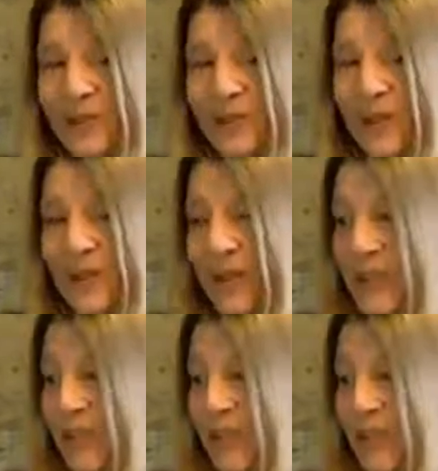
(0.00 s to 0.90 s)
I
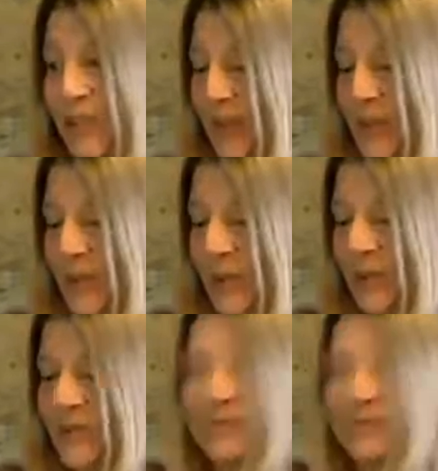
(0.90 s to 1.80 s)
really thought
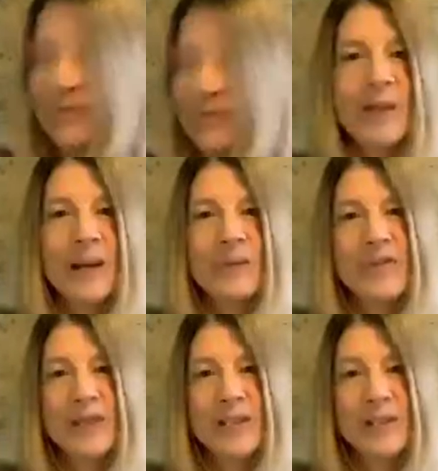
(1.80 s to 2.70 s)
I could spend hours
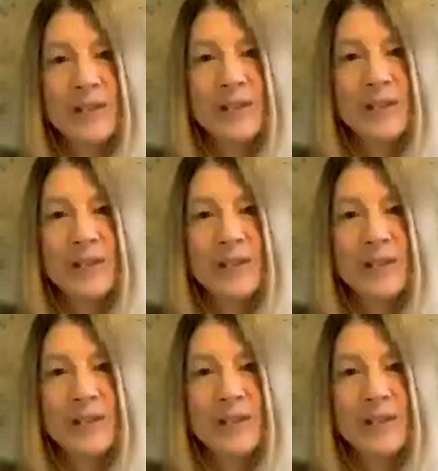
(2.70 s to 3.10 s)
trying to